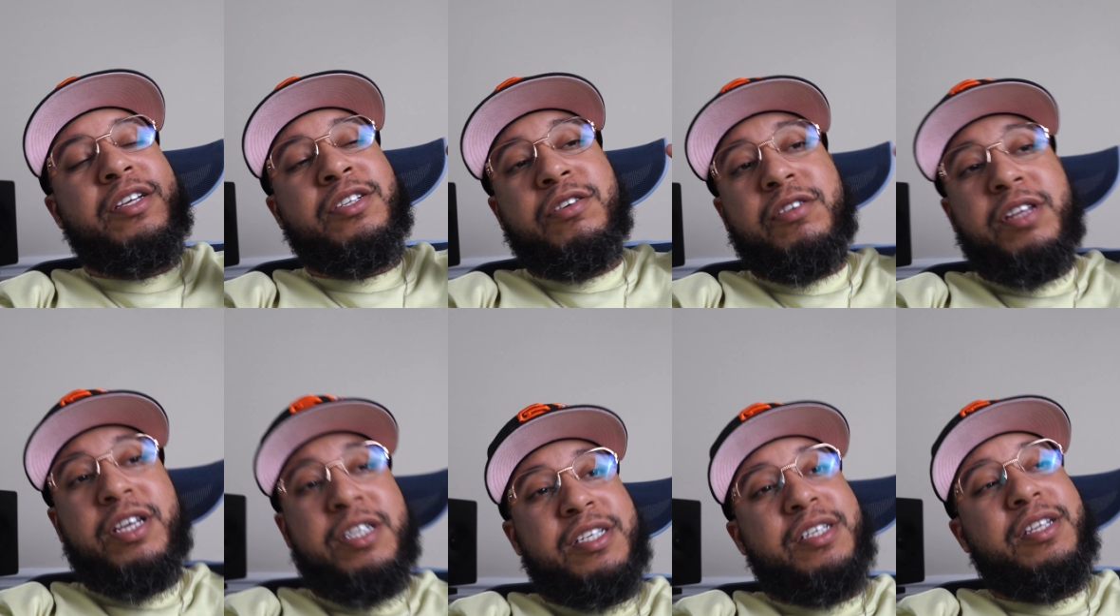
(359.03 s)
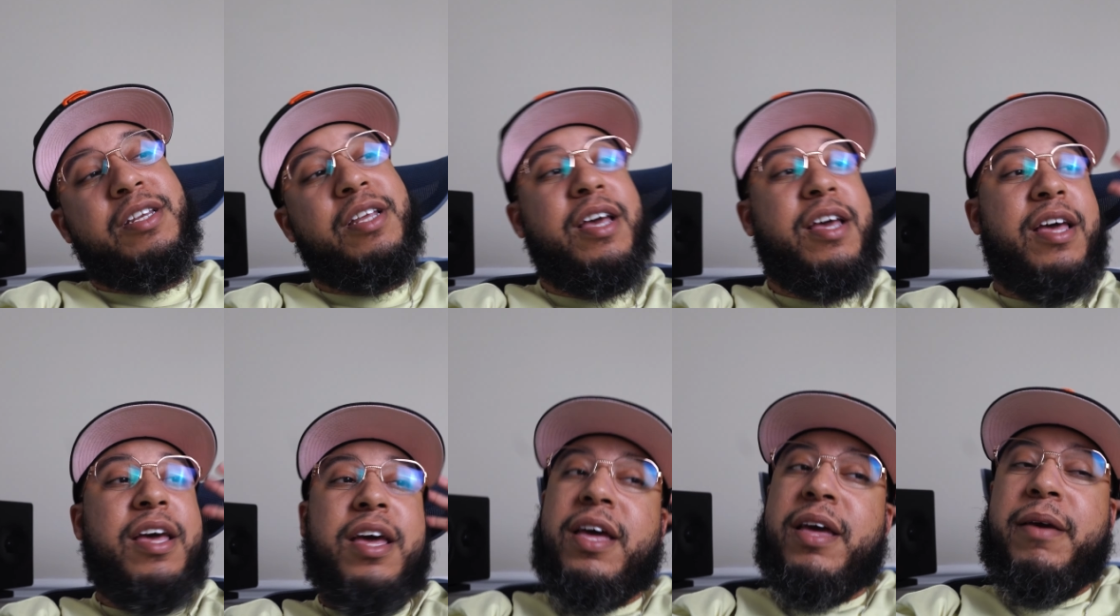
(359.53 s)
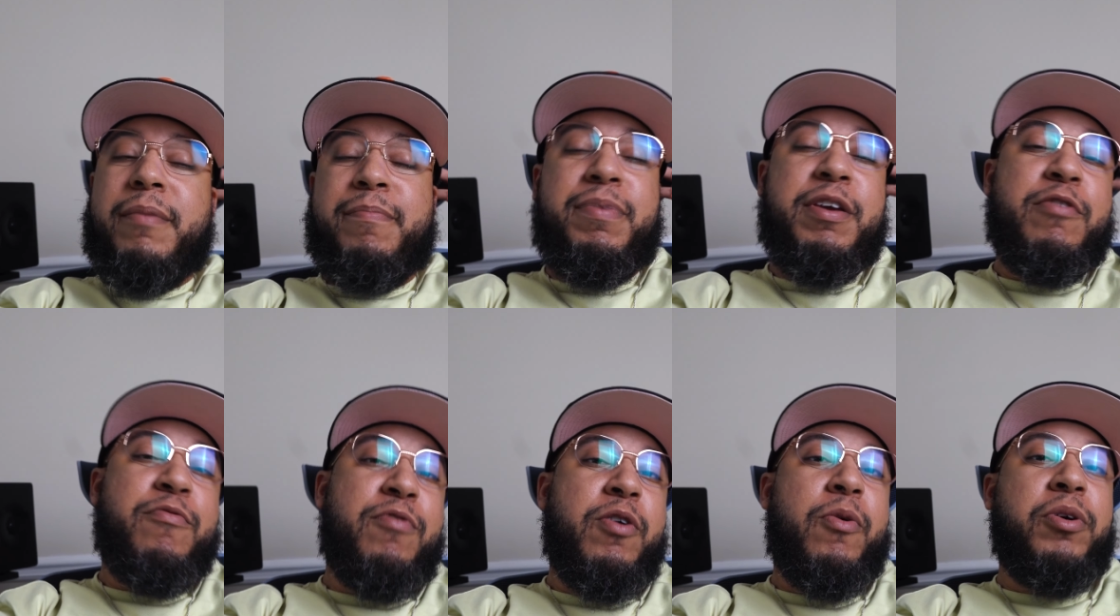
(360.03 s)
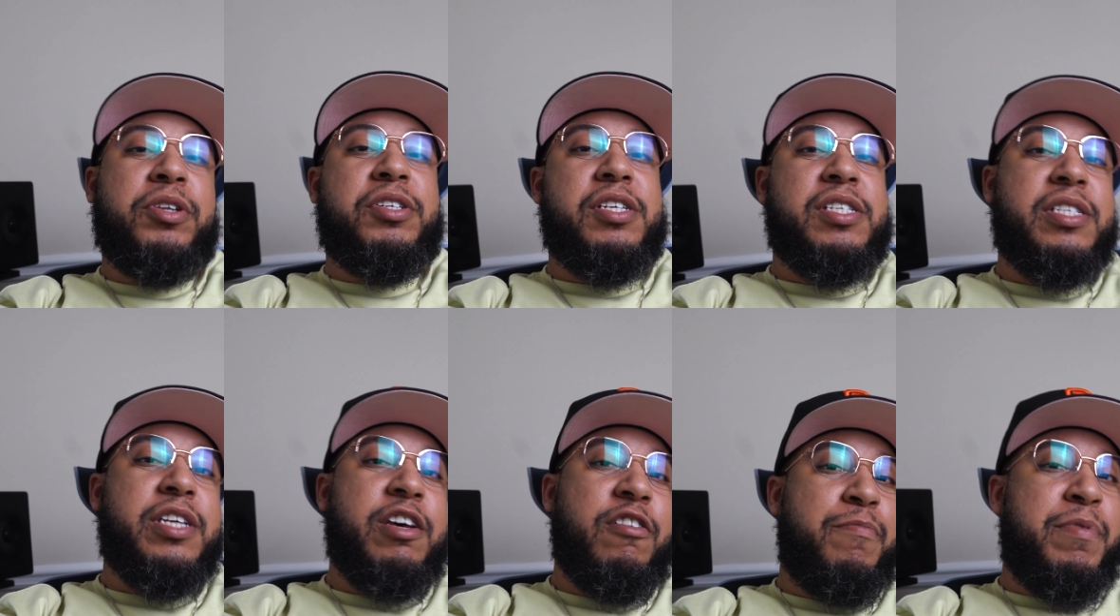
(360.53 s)
So listen be real with
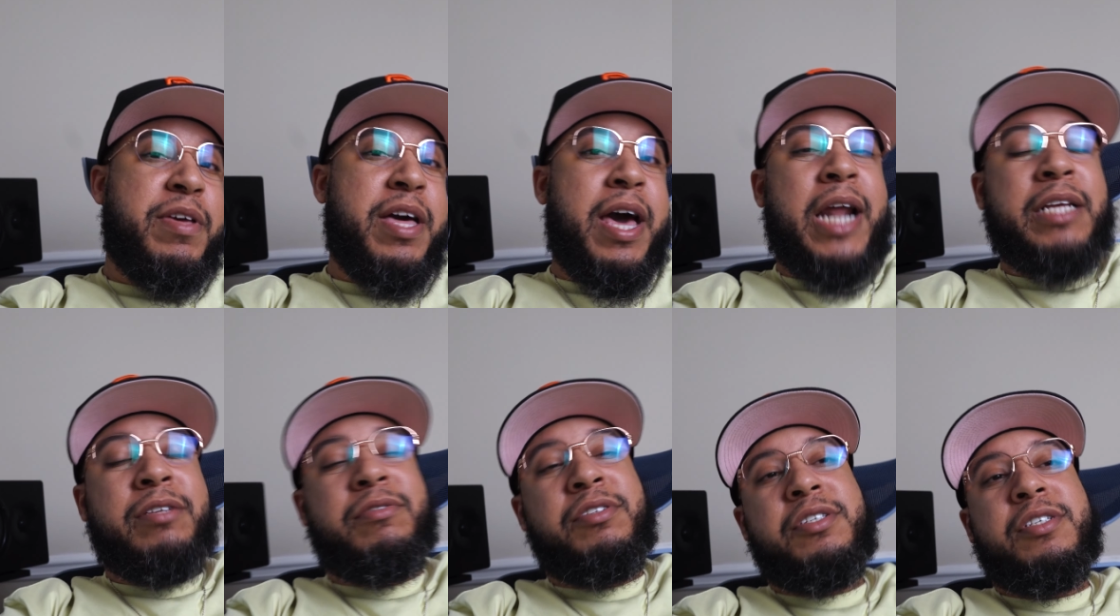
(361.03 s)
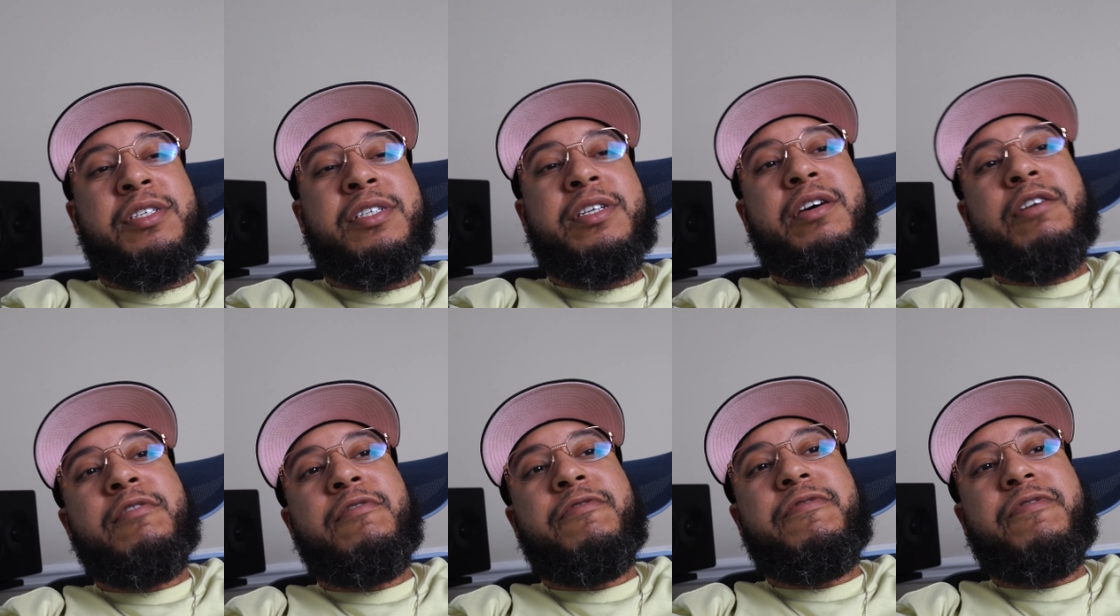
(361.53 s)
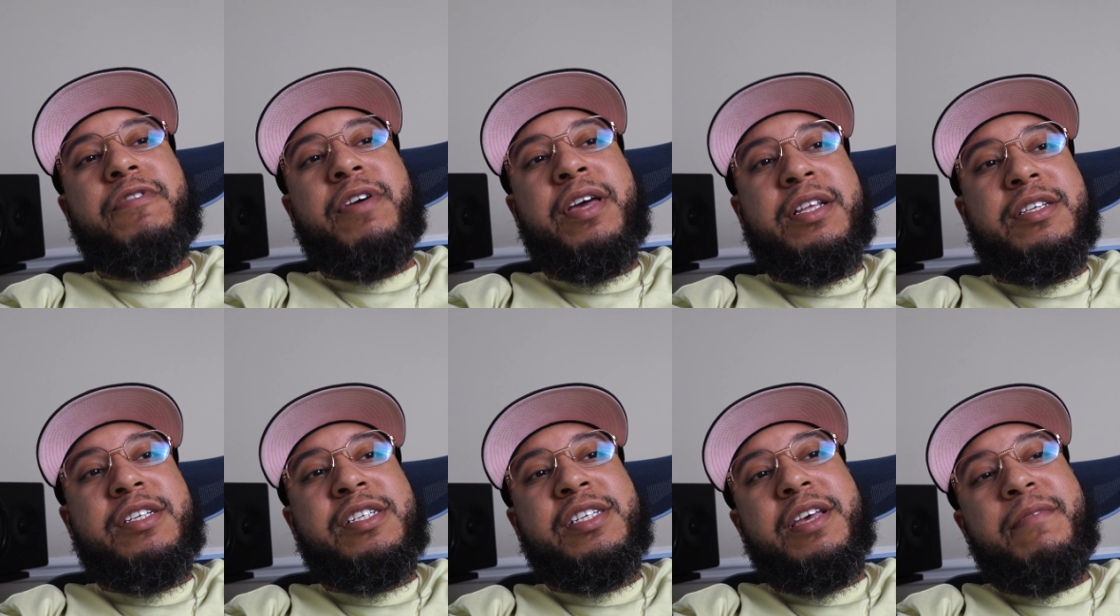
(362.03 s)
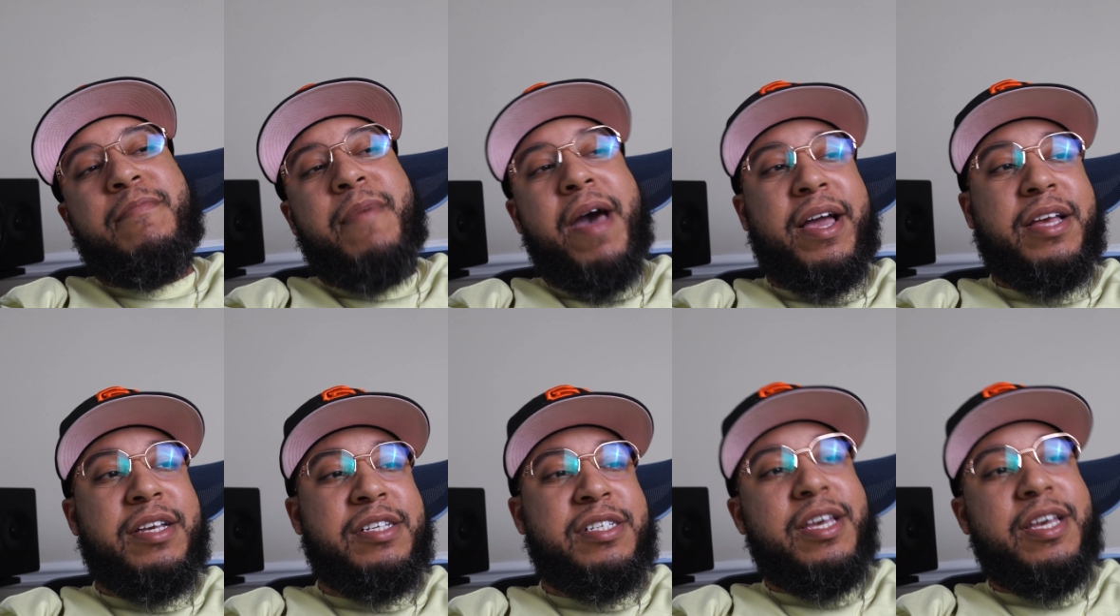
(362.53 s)
yourself, be honest with yourself, and sit back and